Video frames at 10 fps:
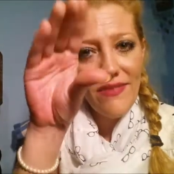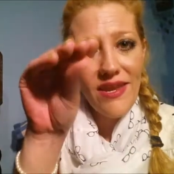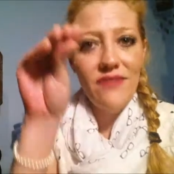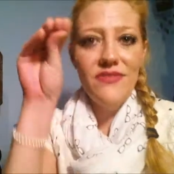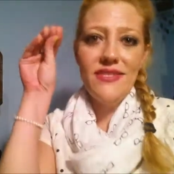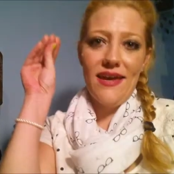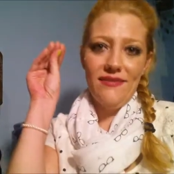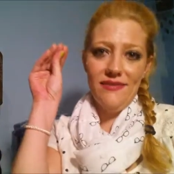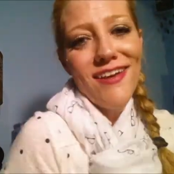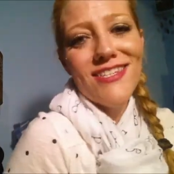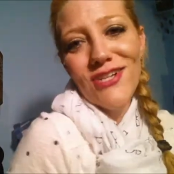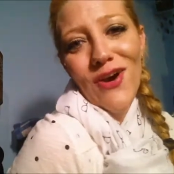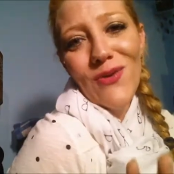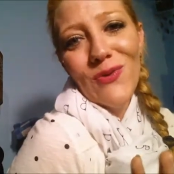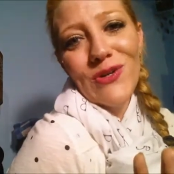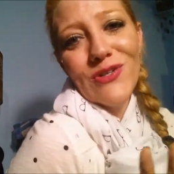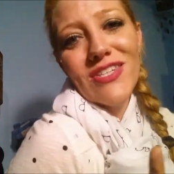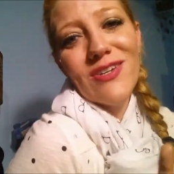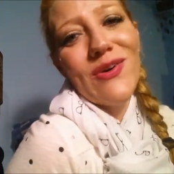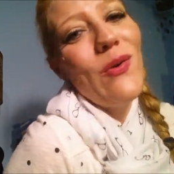Enough said. Star
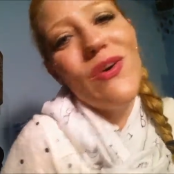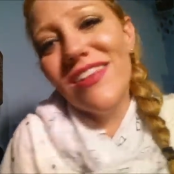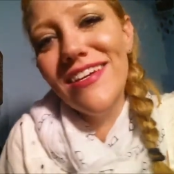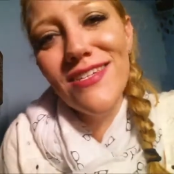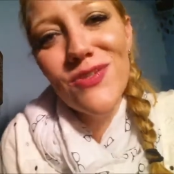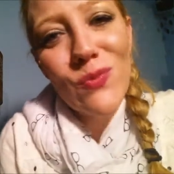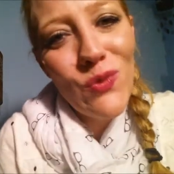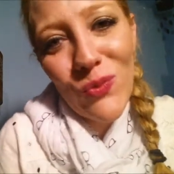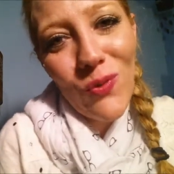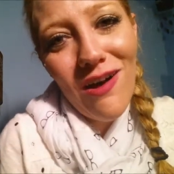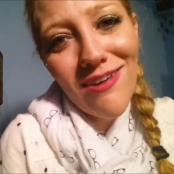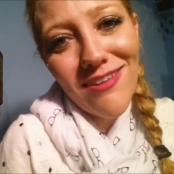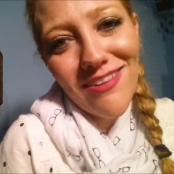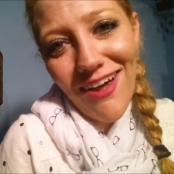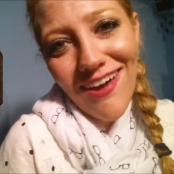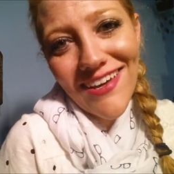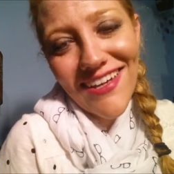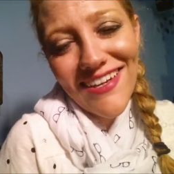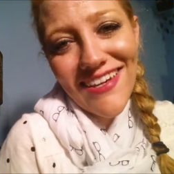Wars cordless woodwall clock,